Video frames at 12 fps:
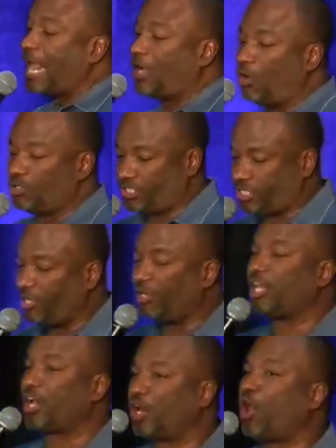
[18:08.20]
not going to steal
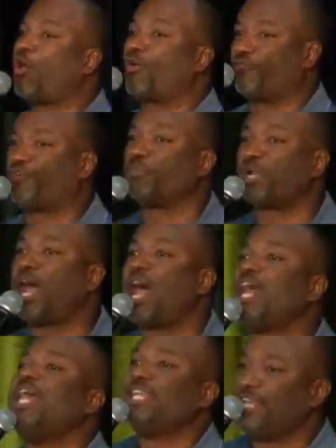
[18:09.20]
the glory from
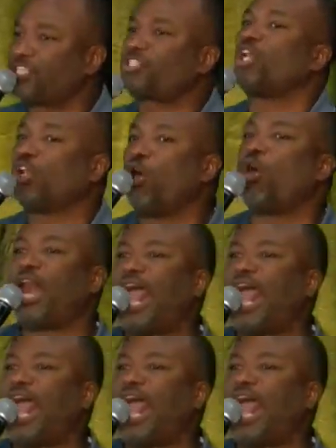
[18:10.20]
God. Yes, the Lord